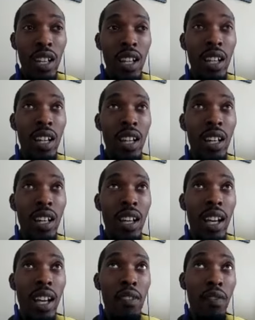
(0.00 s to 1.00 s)
Uh,
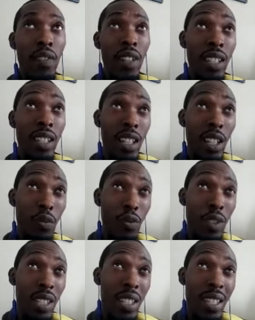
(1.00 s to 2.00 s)
I fell in love with
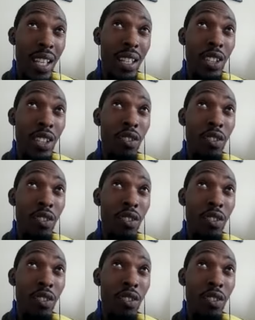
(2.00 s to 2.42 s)
design and